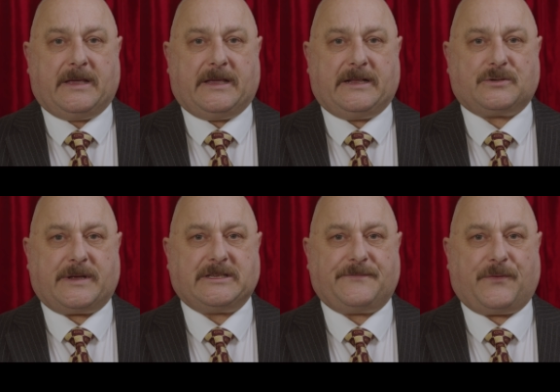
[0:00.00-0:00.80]
In
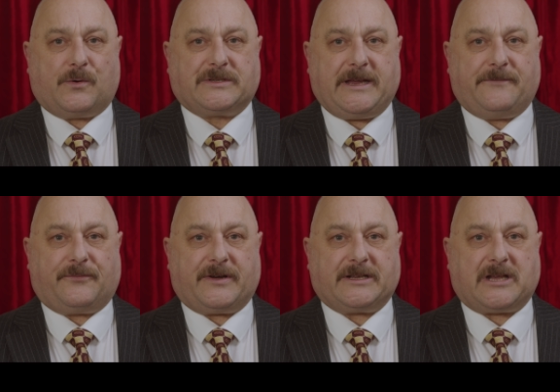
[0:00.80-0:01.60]
2014,
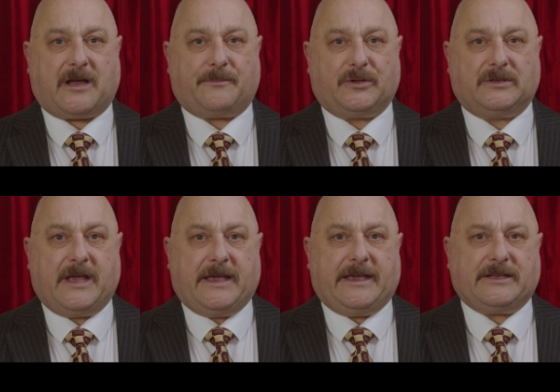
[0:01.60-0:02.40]
for example,
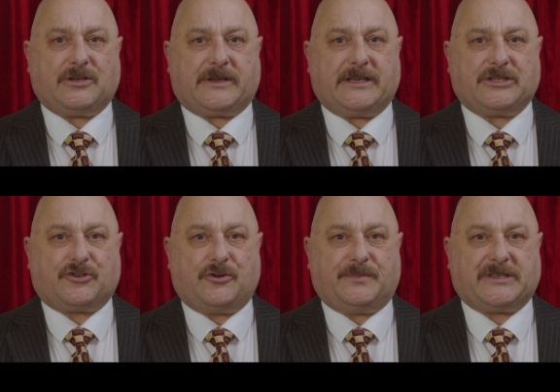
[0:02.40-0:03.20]
he took his
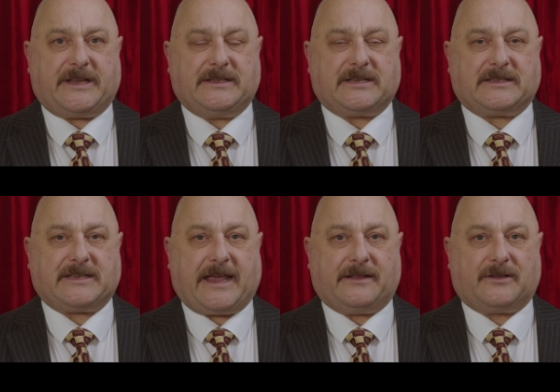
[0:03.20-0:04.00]
troops in to
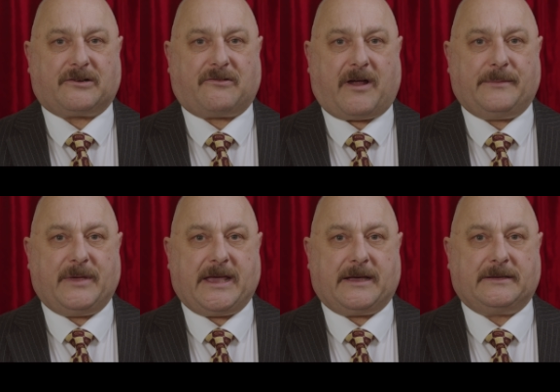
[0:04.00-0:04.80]
take the
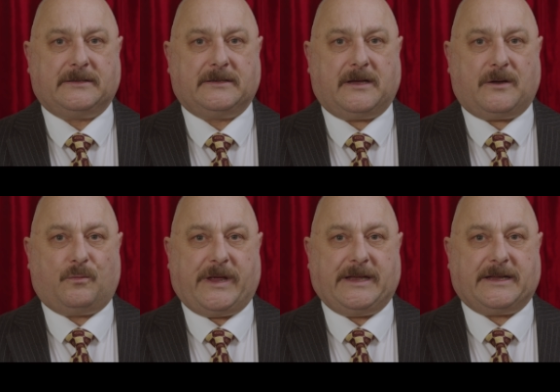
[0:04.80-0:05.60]
Crimea.
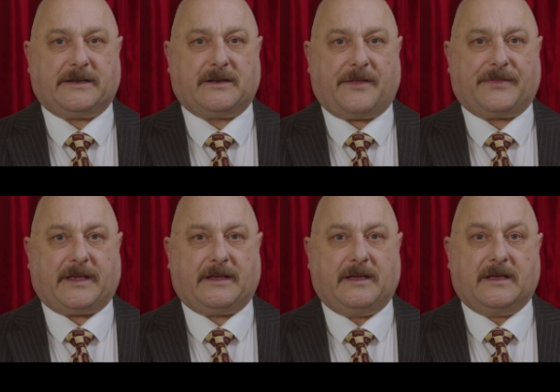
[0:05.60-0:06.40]
And we did
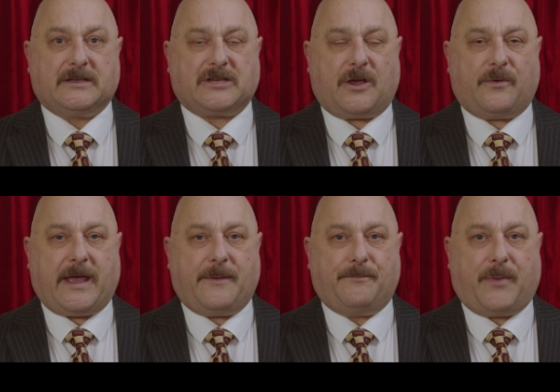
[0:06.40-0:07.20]
nothing, so
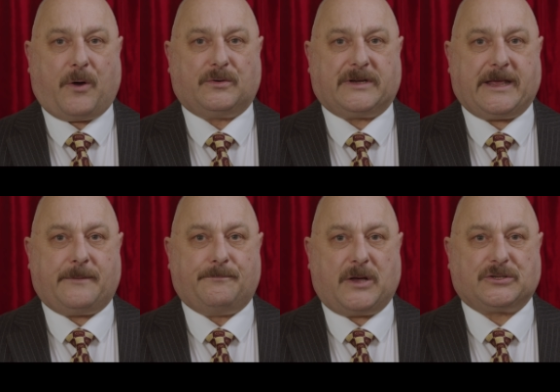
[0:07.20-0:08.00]

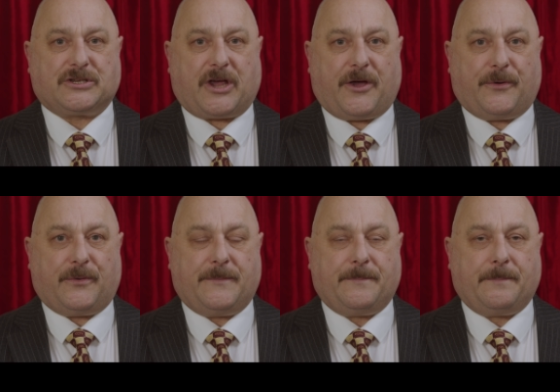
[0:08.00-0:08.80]
emboldening
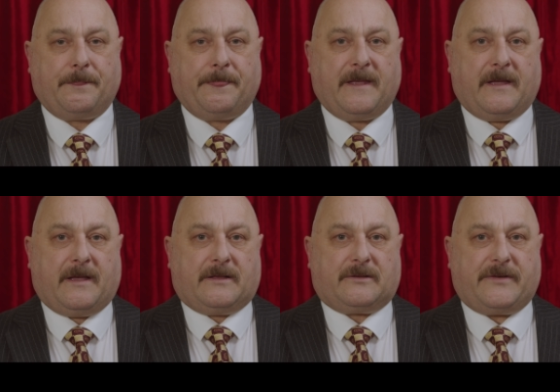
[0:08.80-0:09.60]
Moscow.
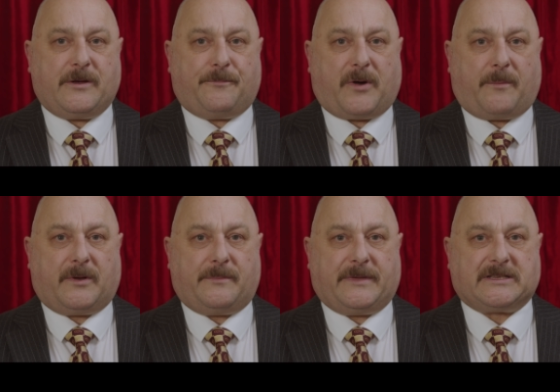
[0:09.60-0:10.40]
The real
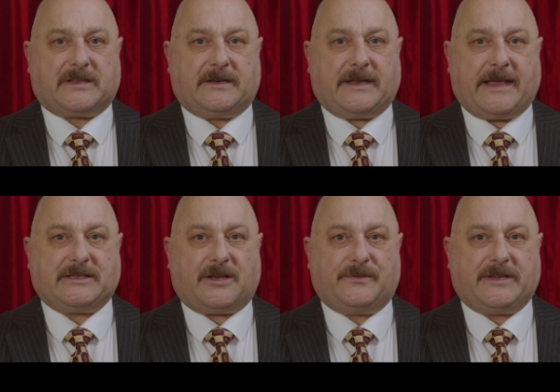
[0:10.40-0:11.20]
problem is that
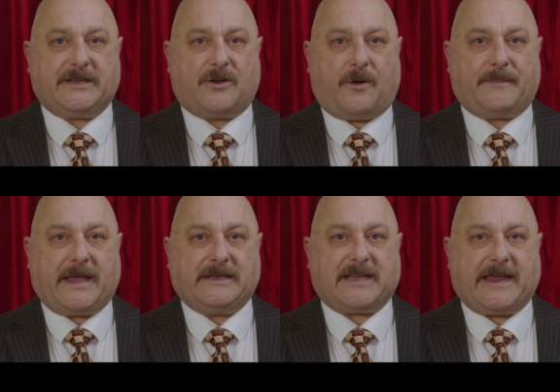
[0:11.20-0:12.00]
NATO did not
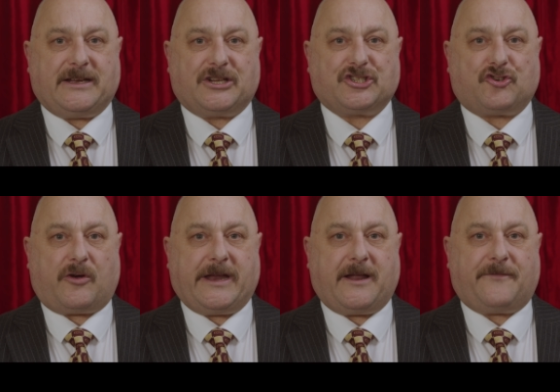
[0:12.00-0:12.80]
maintain a
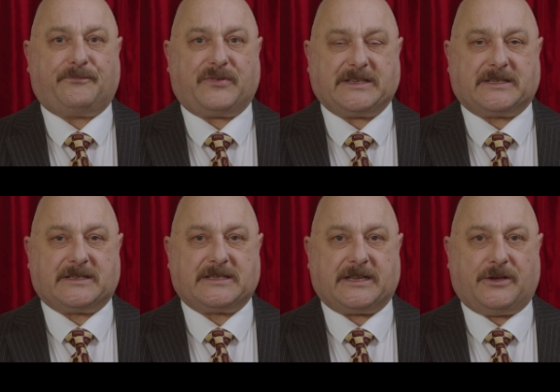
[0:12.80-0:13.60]
strong enough
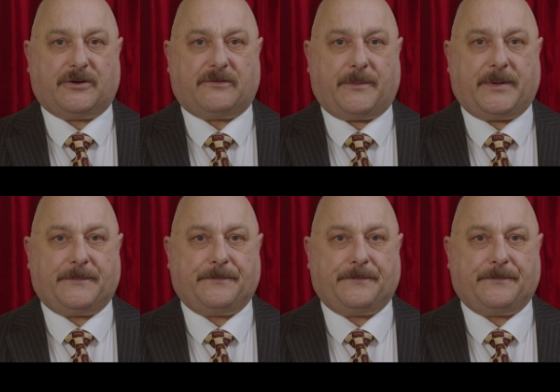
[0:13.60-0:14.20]
presence in Europe.